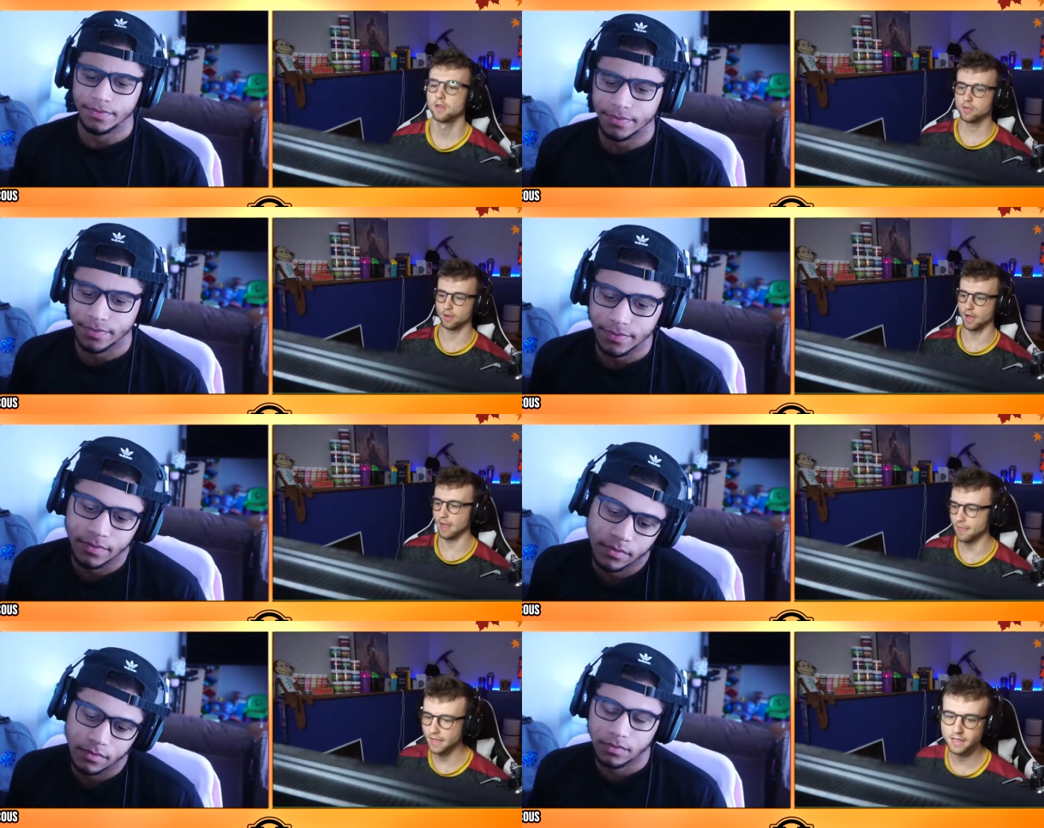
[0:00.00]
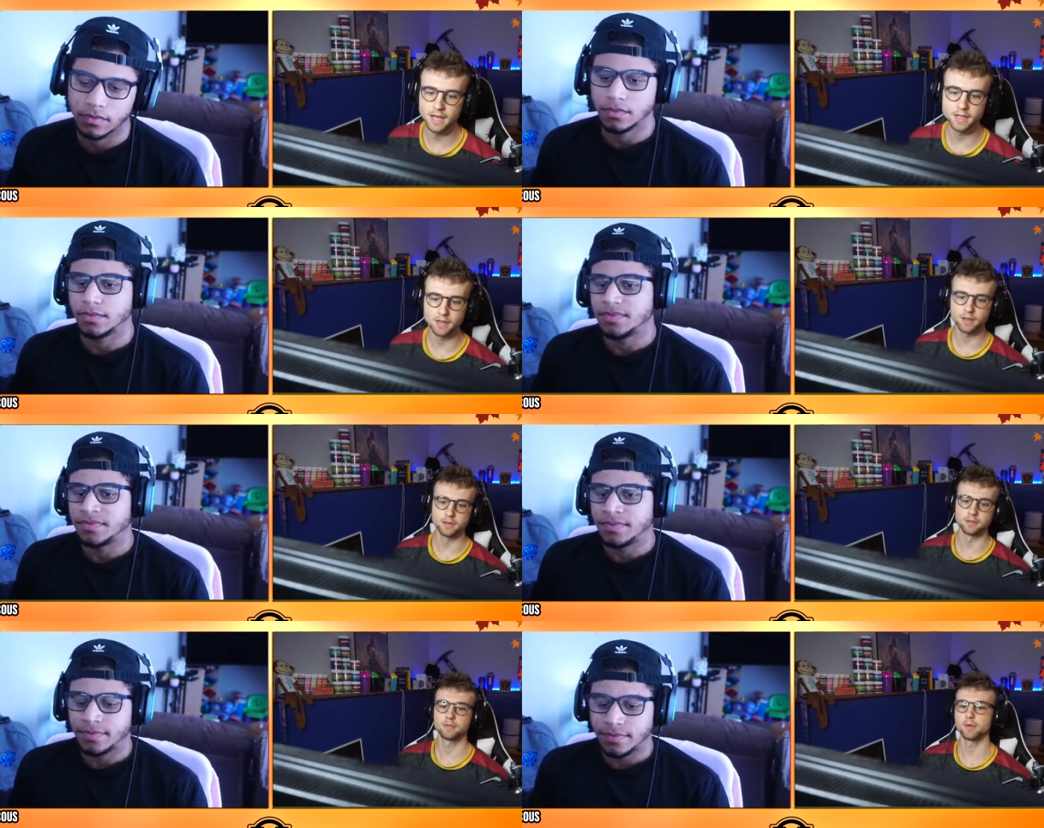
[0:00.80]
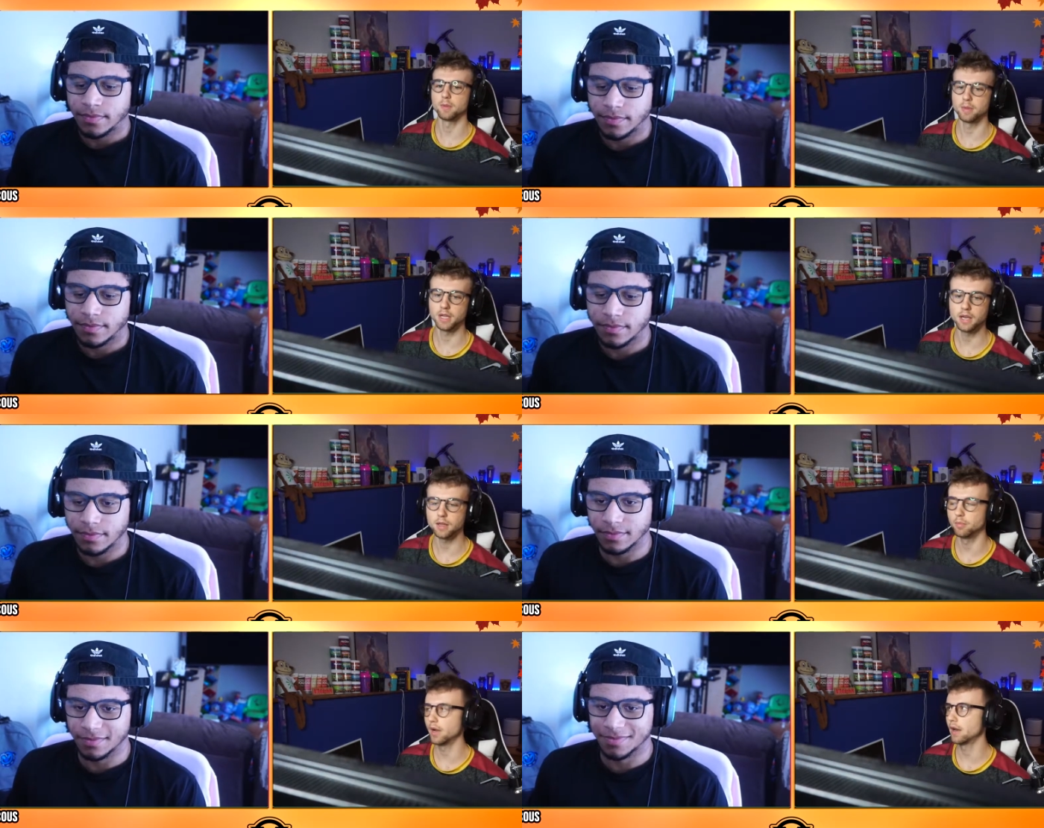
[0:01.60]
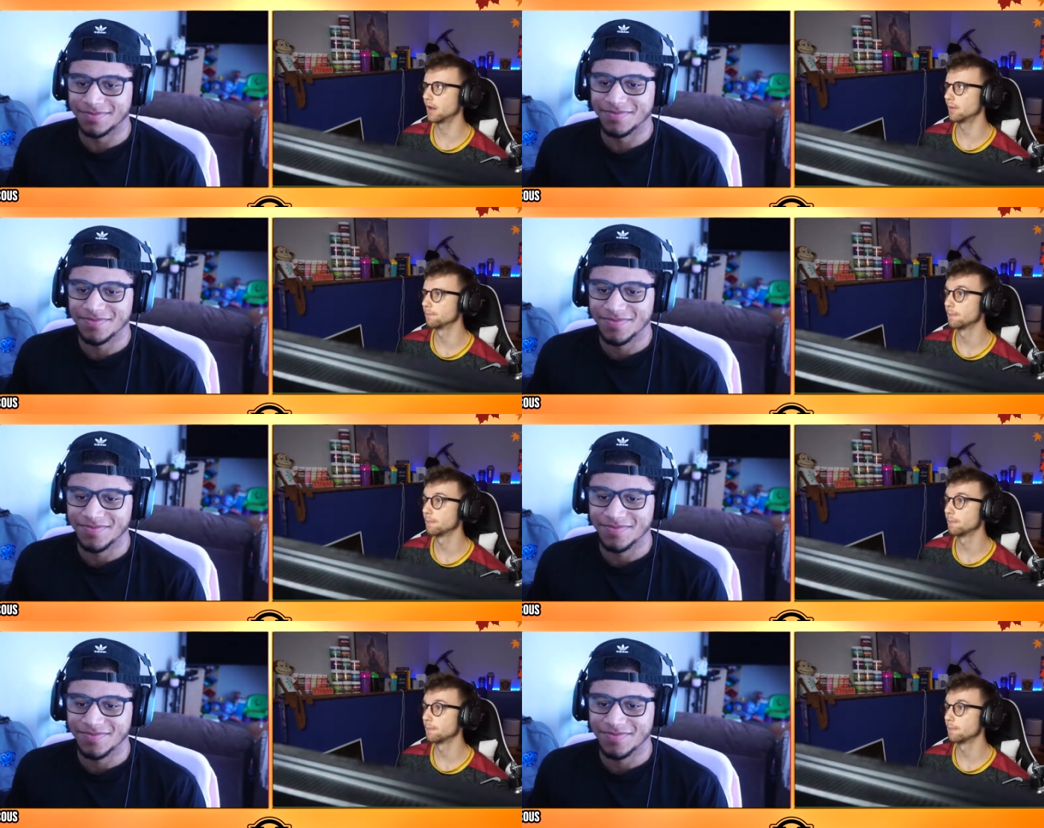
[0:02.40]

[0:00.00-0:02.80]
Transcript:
Speaker 1: Should have had that lighting on from the beginning, but um.